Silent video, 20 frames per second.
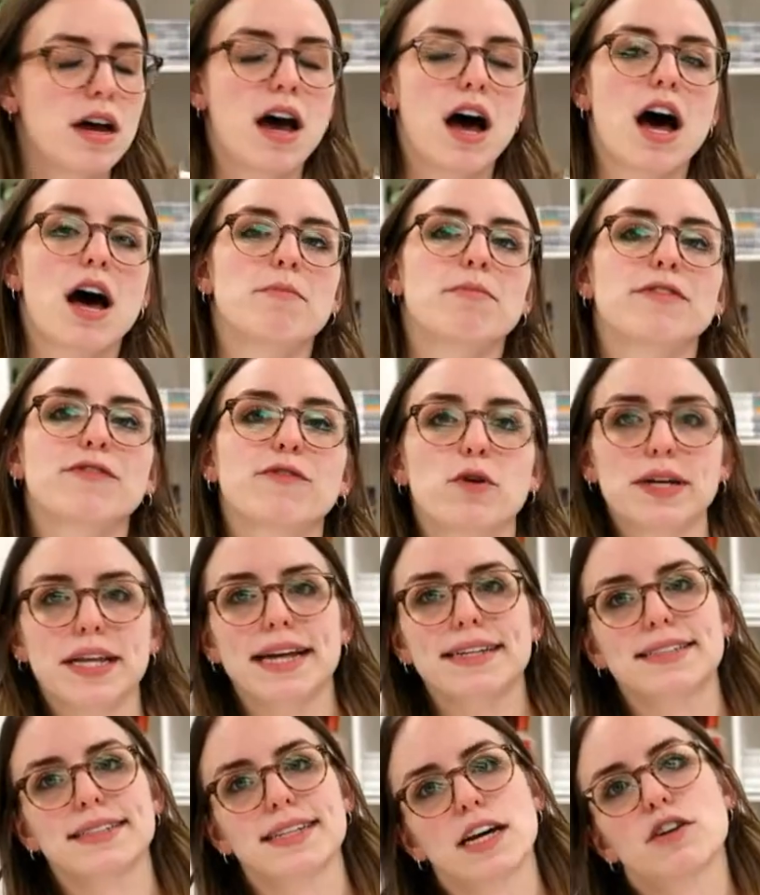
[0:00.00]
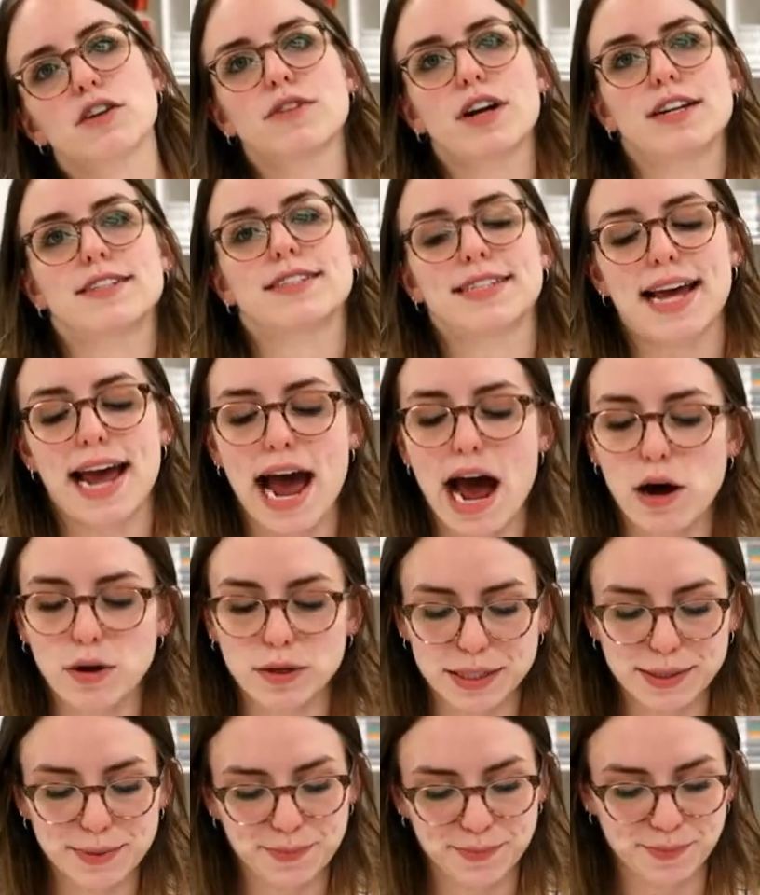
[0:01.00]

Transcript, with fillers: um, before that sale runs out.